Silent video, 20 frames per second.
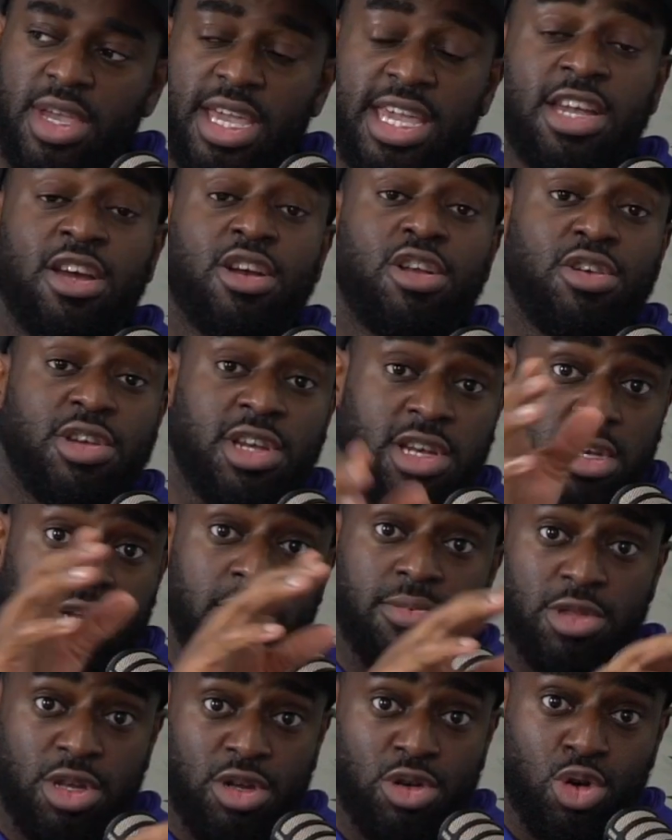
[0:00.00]
Including
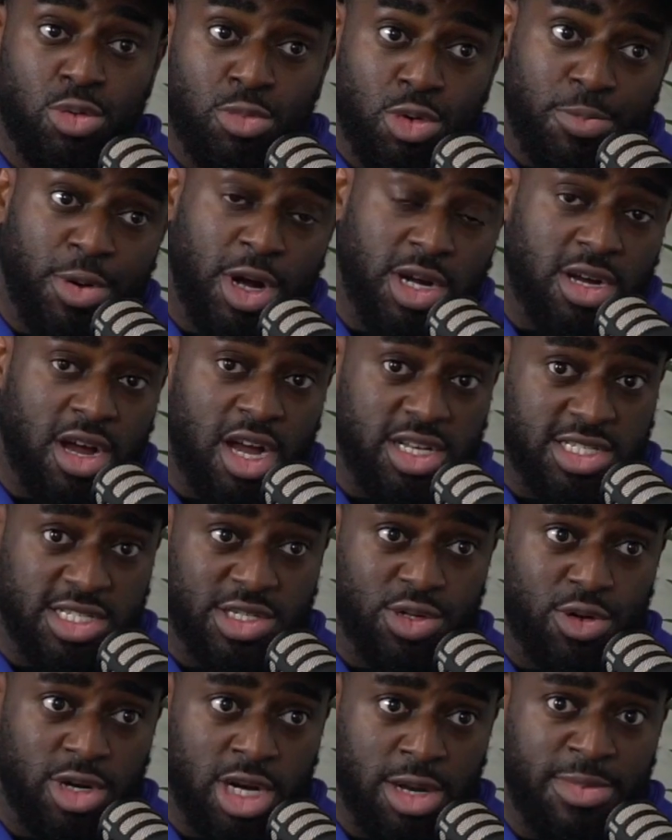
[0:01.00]
the normal podcast is
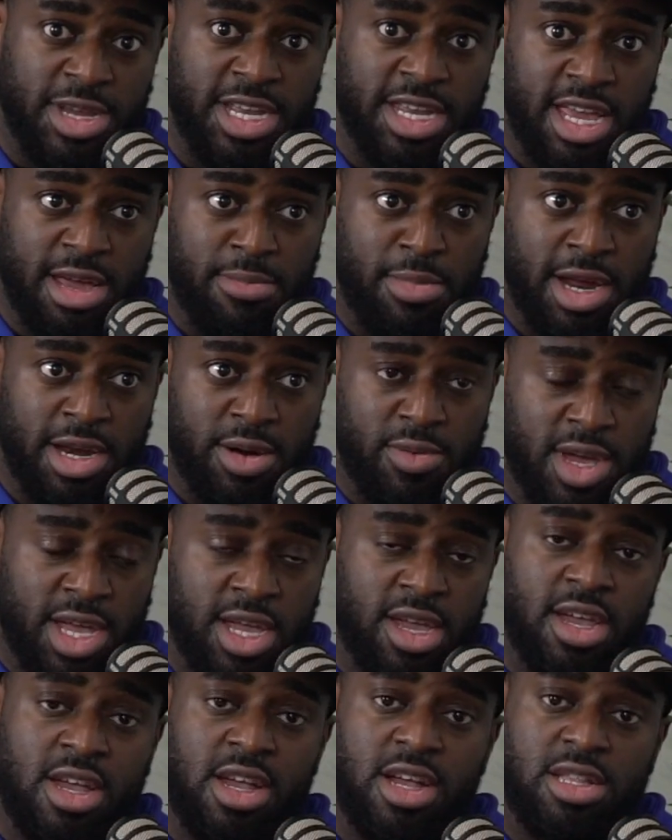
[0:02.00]
still going to be there, by the way.
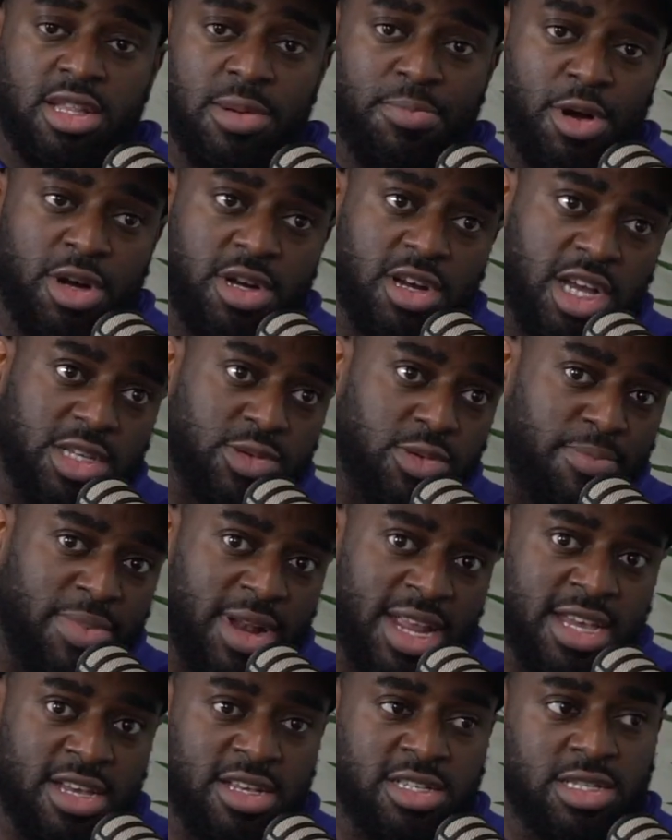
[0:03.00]
The podcast with
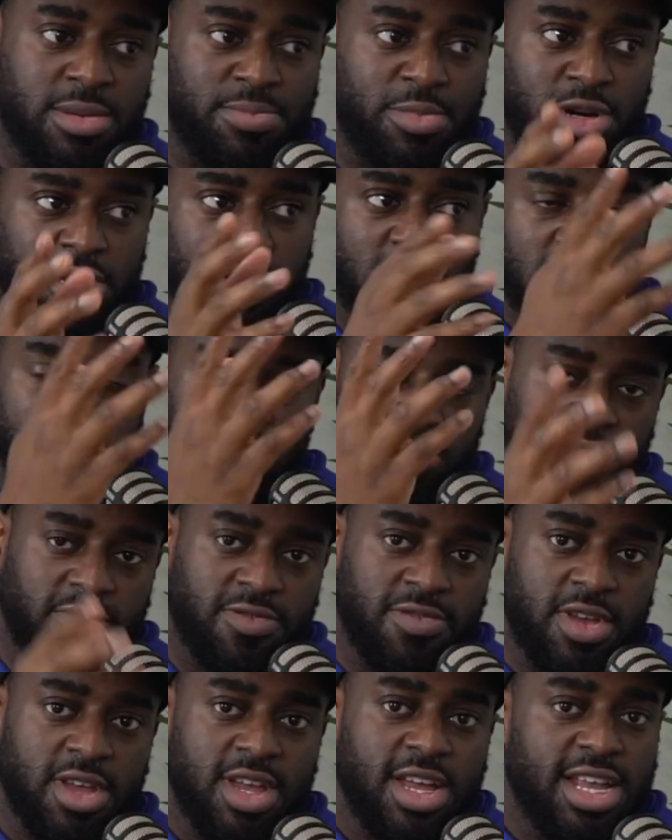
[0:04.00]
players, the podcast
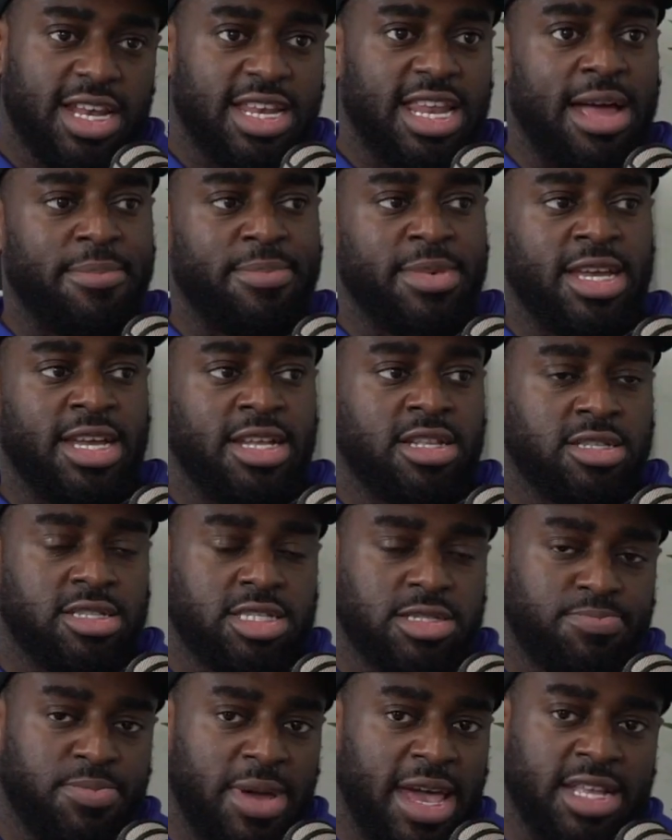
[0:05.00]
with Lamin,
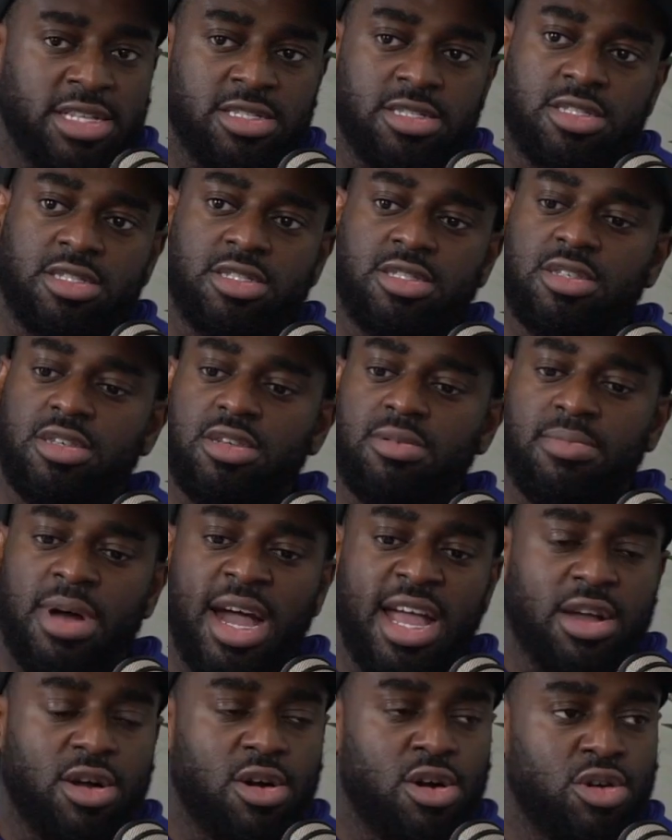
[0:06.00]
Spence,
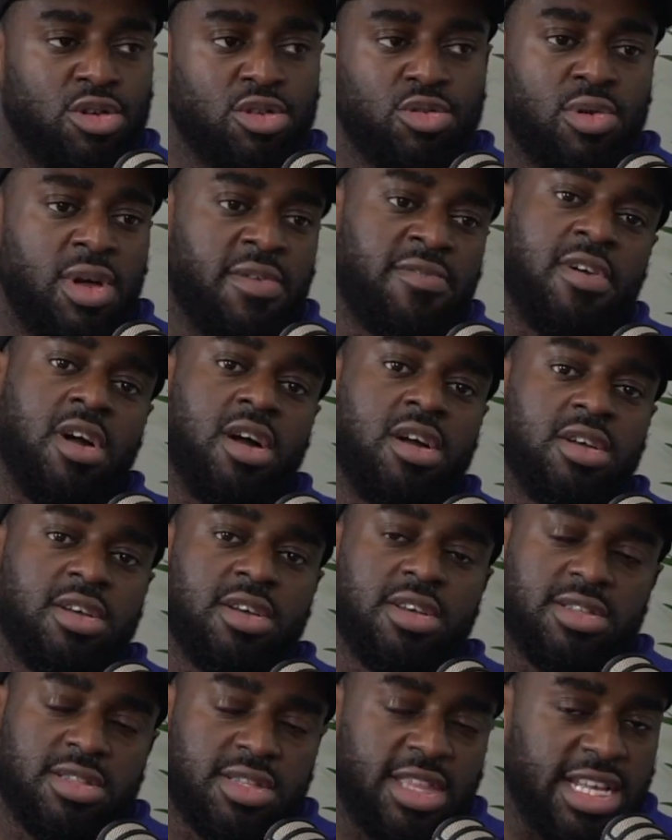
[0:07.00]
Michael, whoever,
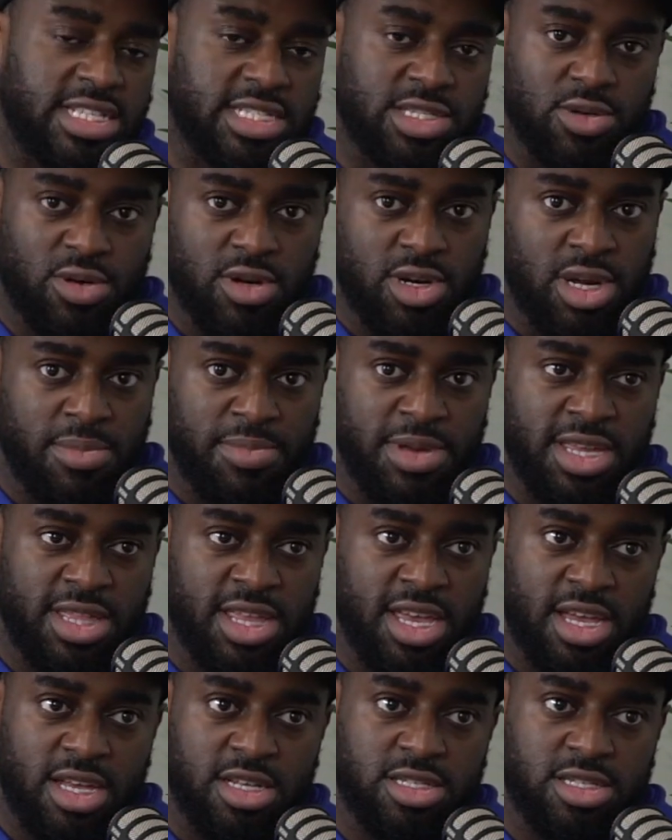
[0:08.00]
that's still going to be there.